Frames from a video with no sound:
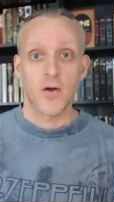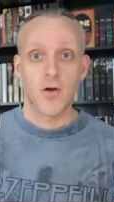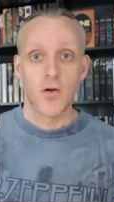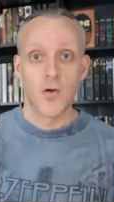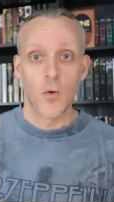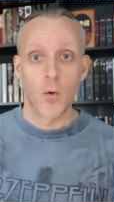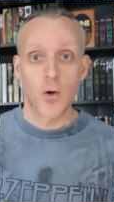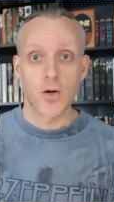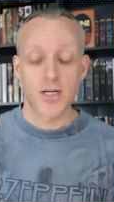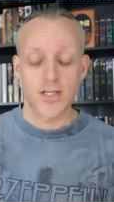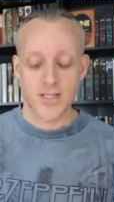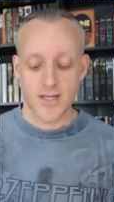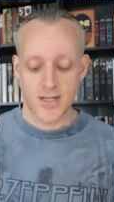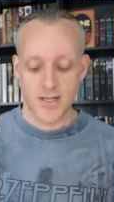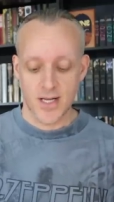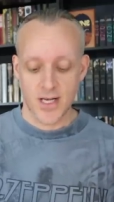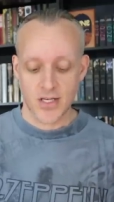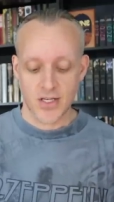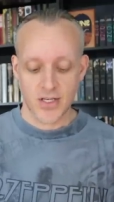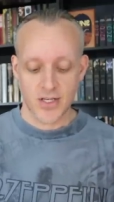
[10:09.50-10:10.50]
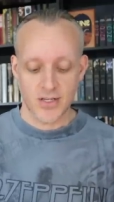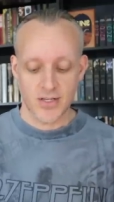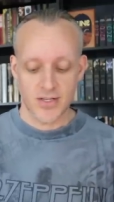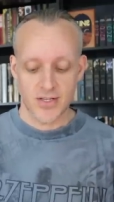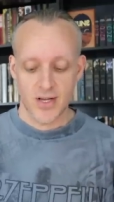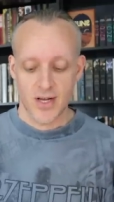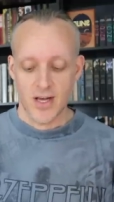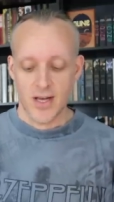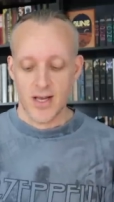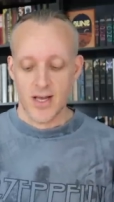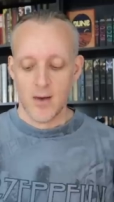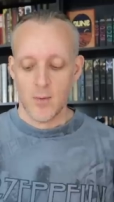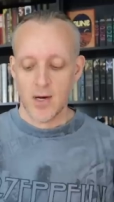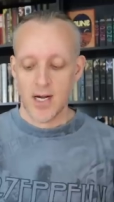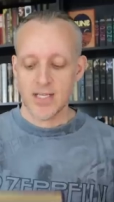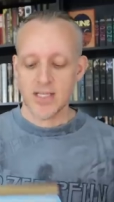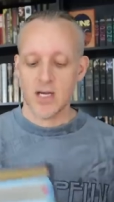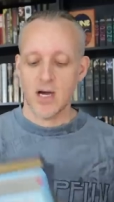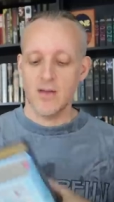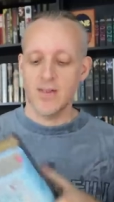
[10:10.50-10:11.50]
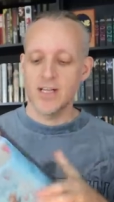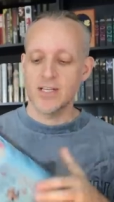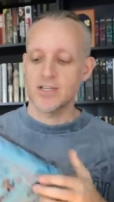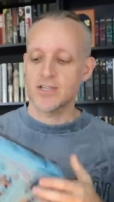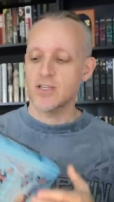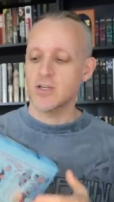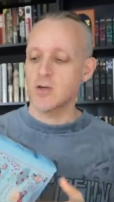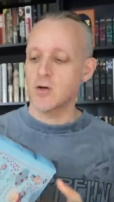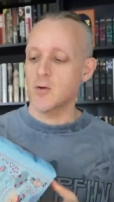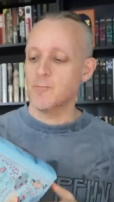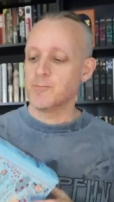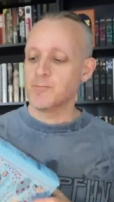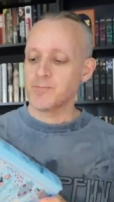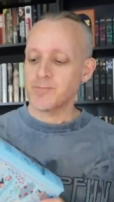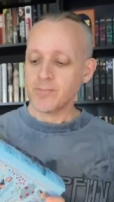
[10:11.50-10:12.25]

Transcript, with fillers: gorgeous editions. And when I saw these two,